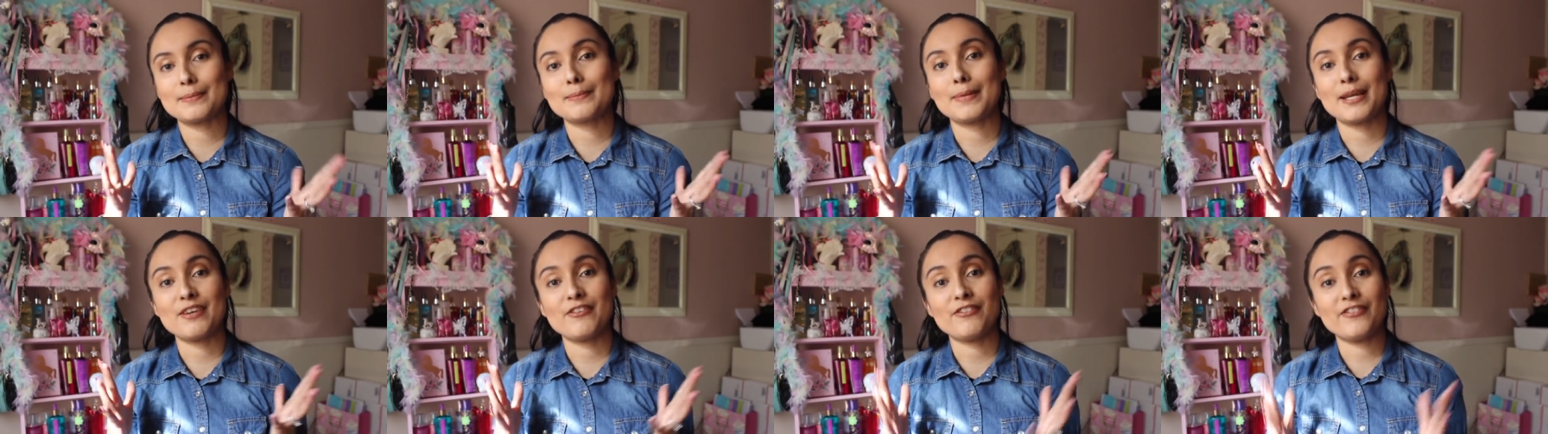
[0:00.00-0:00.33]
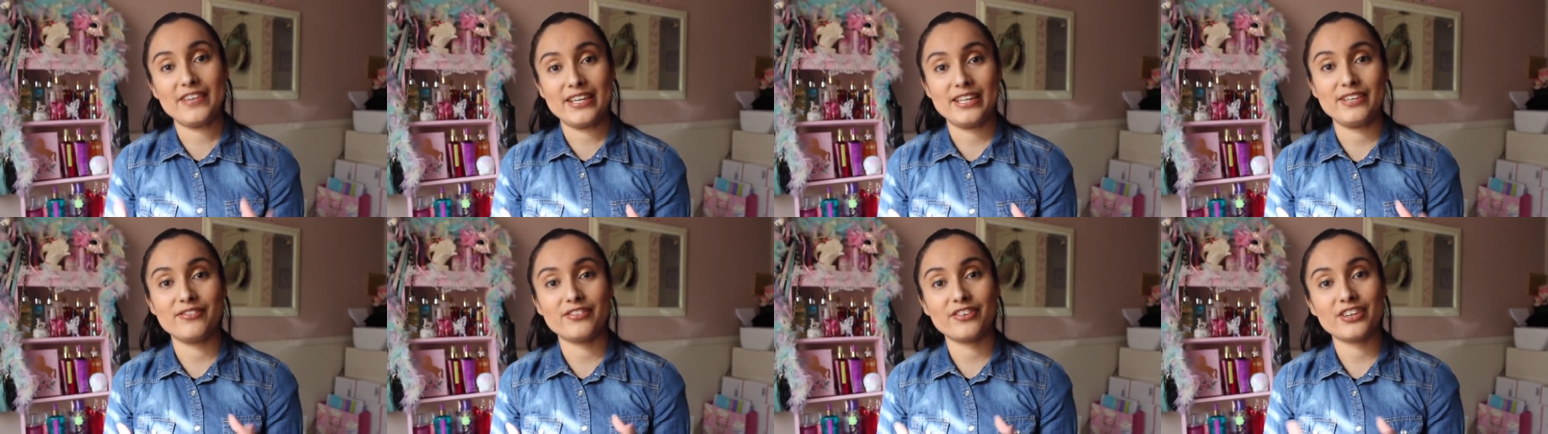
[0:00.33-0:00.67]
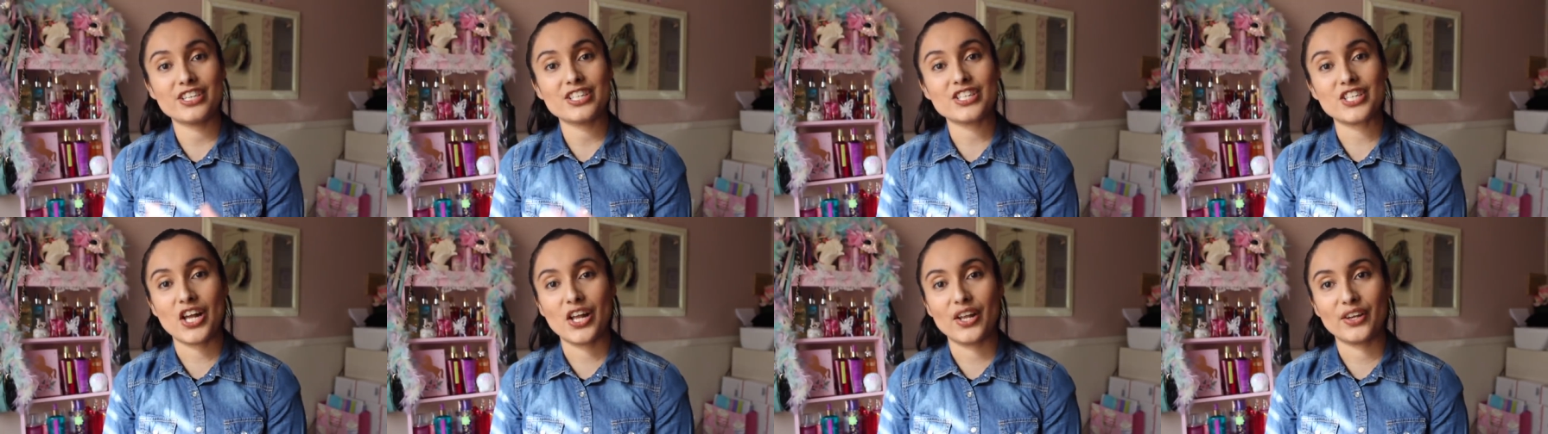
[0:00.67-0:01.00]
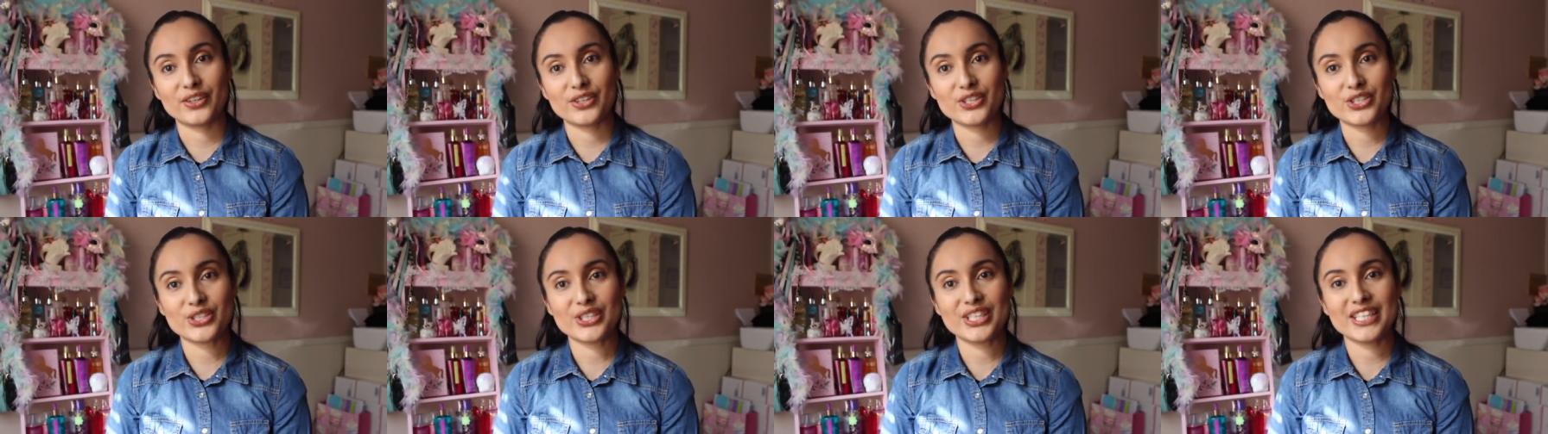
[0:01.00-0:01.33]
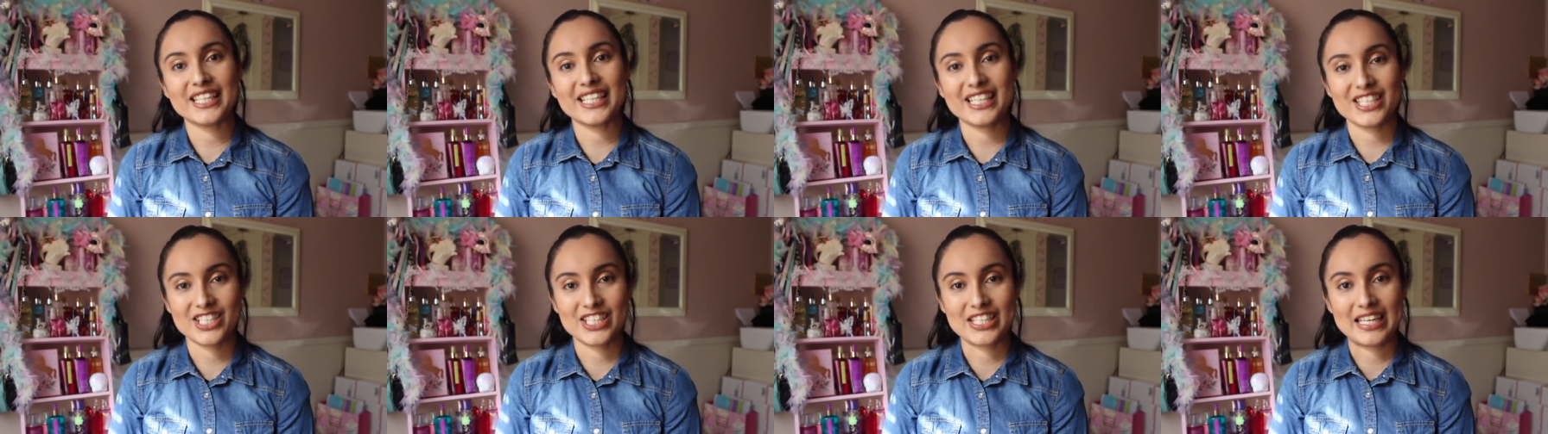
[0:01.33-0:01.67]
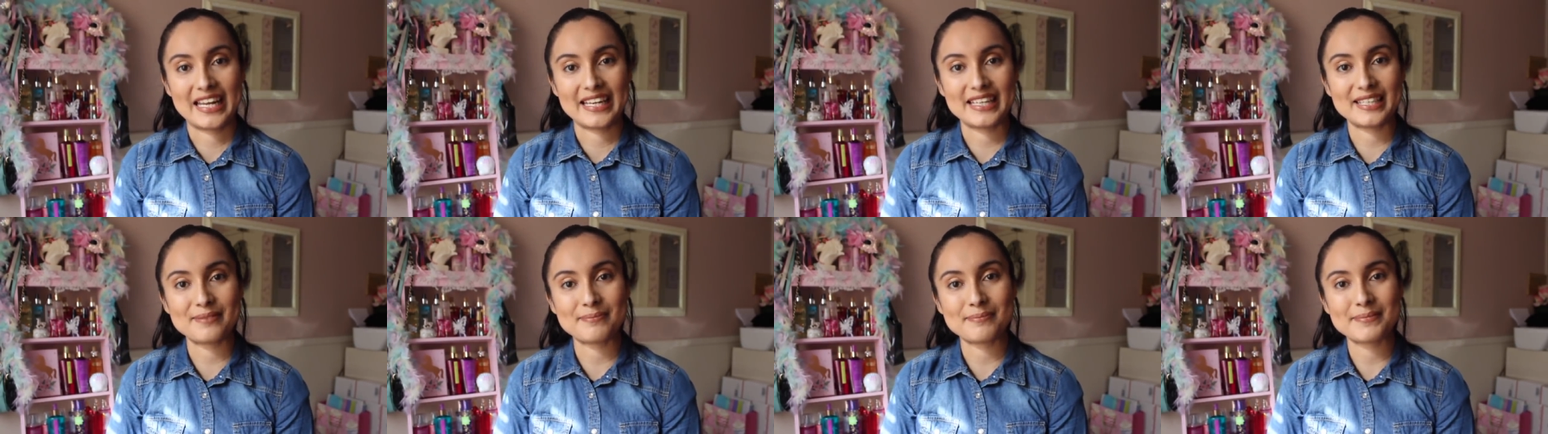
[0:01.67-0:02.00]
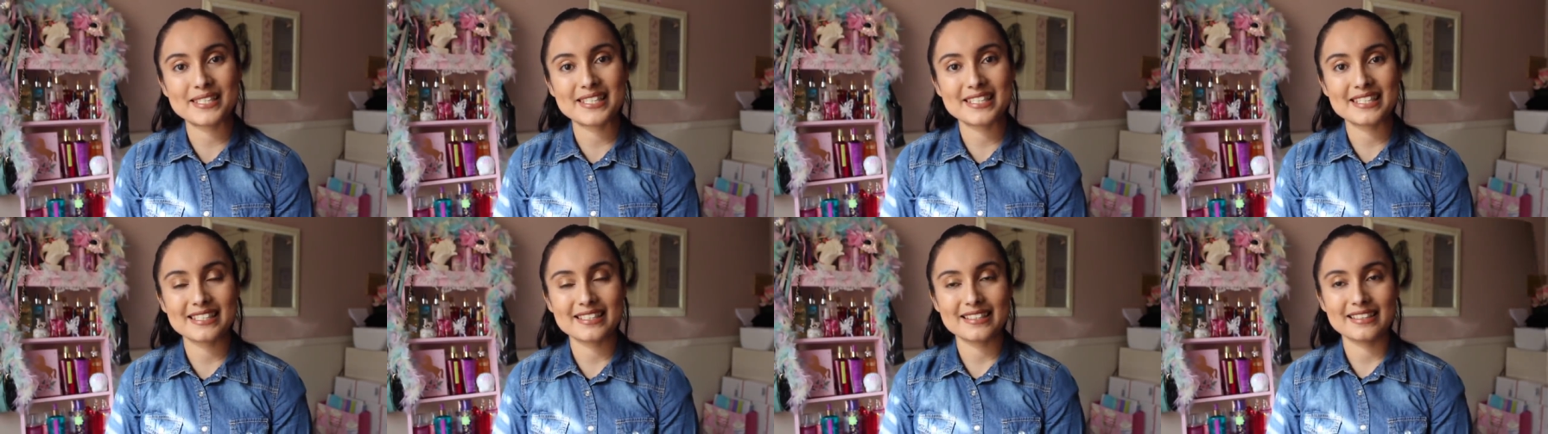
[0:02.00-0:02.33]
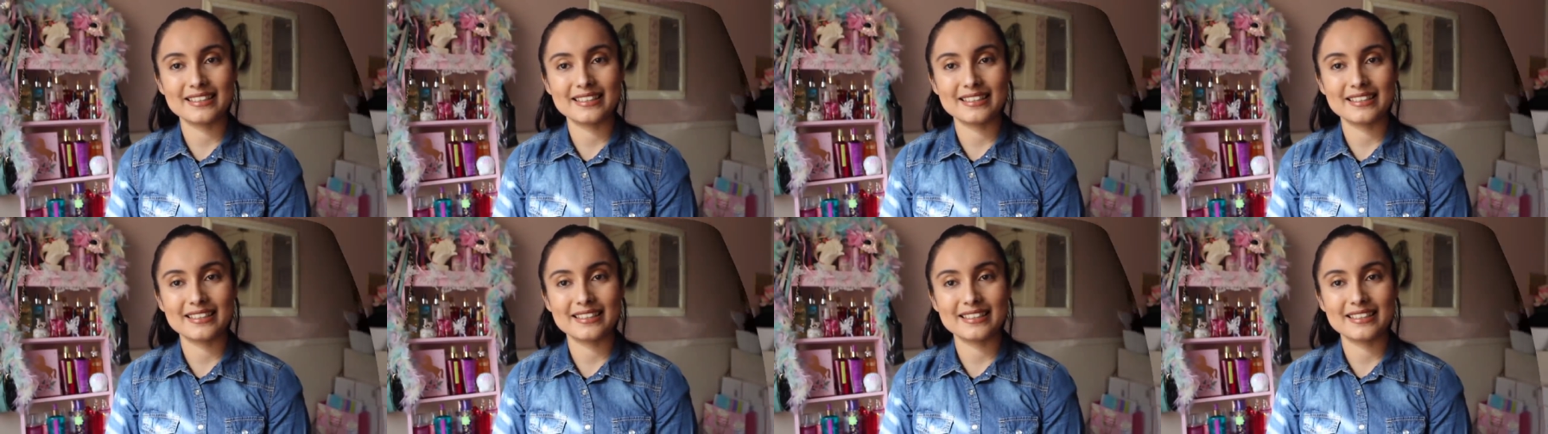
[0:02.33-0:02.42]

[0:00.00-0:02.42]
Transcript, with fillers: of my favorite Dollar Tree kitchen items.